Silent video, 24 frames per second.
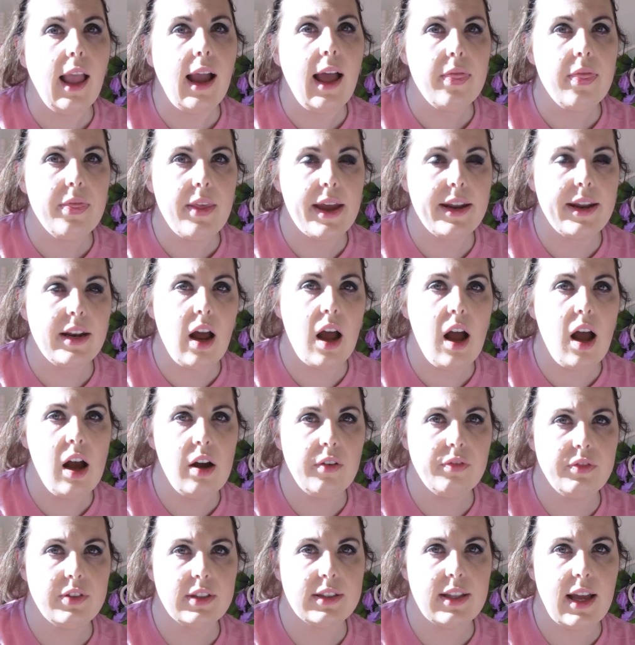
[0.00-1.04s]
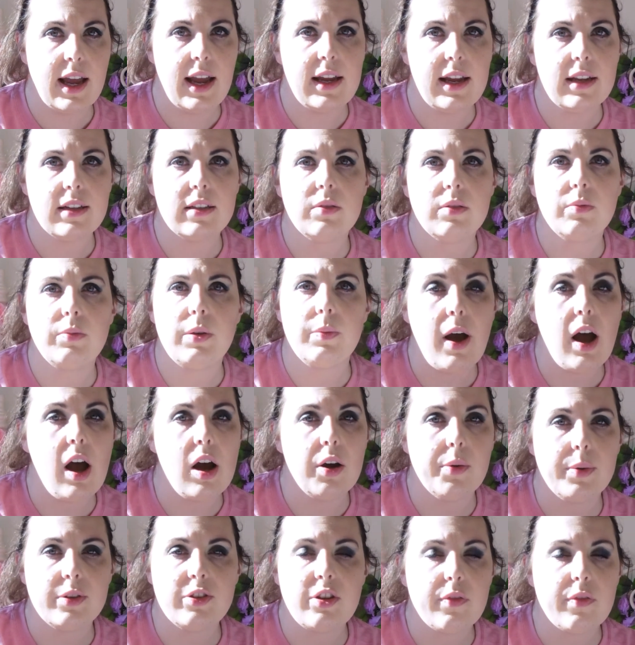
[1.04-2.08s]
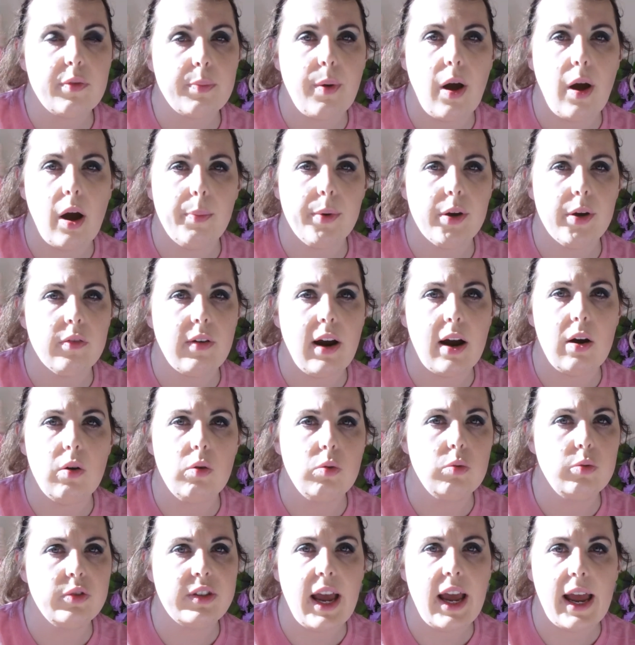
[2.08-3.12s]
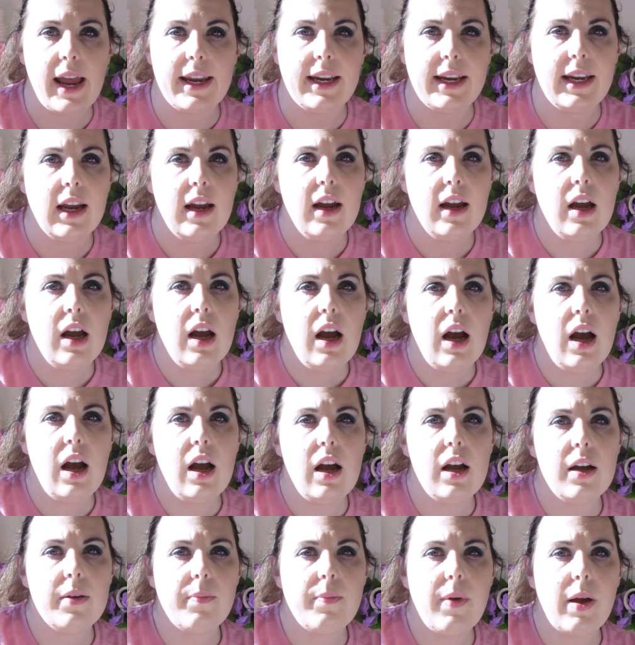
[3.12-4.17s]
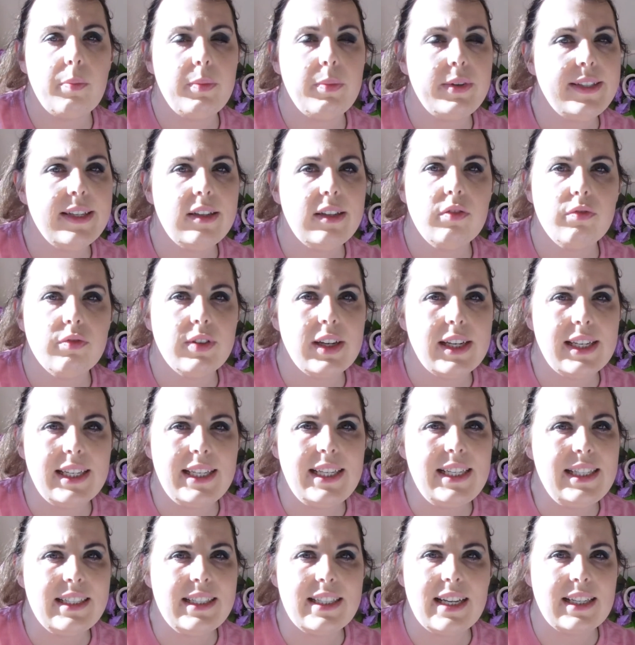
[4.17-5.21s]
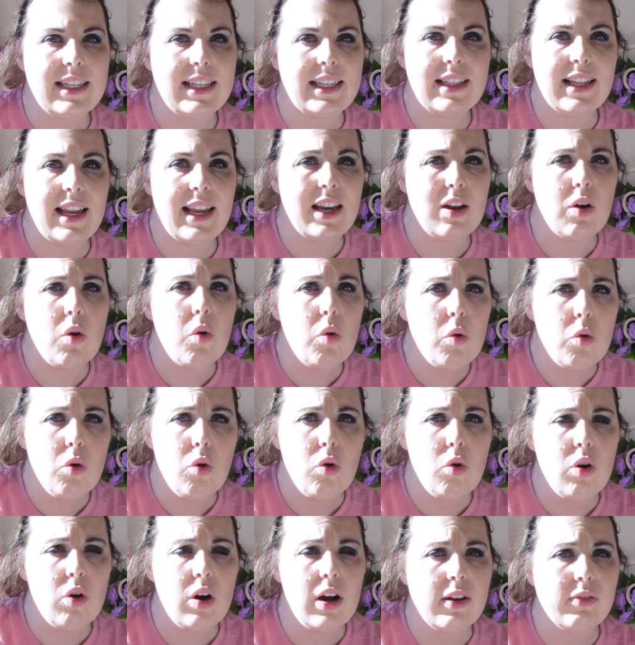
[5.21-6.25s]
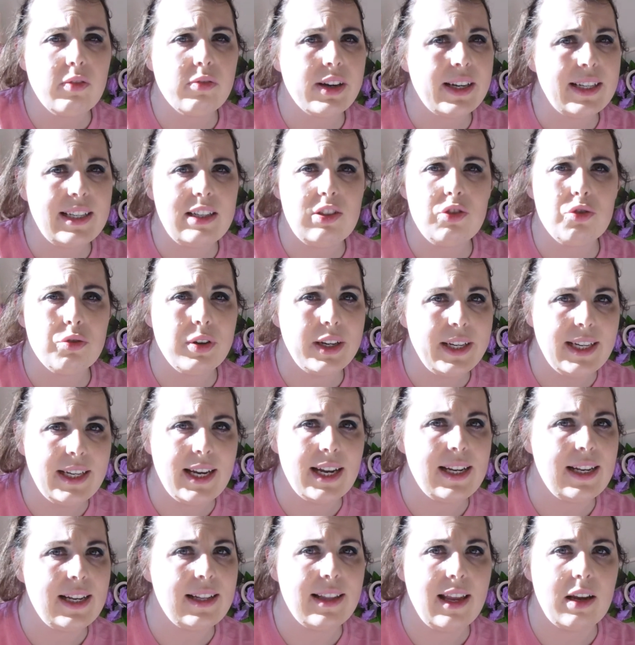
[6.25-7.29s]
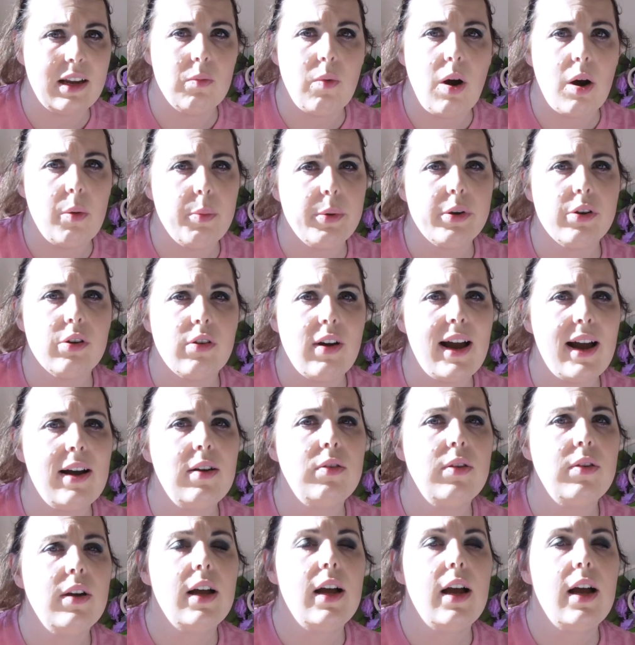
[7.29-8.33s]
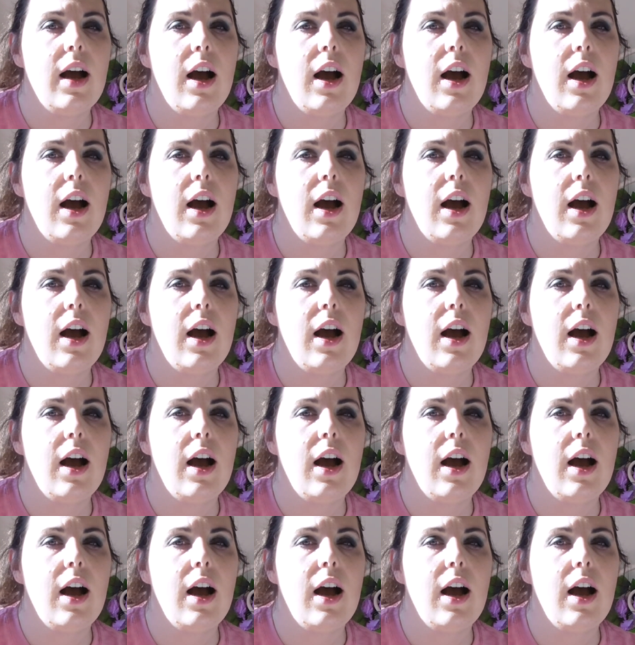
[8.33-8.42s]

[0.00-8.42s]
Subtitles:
and then after that we parked whichever park we were at all day, and we didn't really eat anything or really drink anything while we were out.